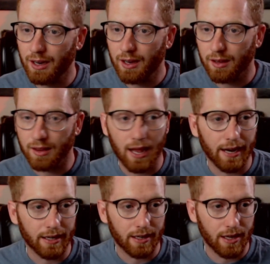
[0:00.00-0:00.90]

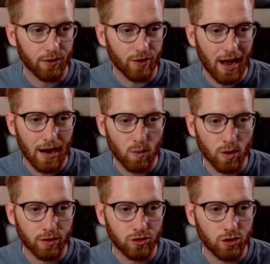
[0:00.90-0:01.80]
Like if I were
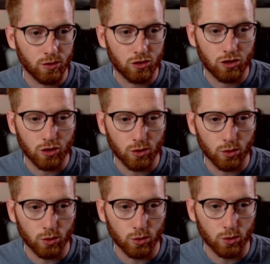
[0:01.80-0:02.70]
to
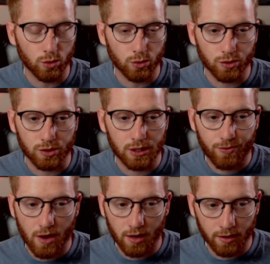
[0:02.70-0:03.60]
choose
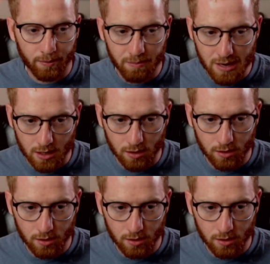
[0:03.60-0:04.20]
Feng Min,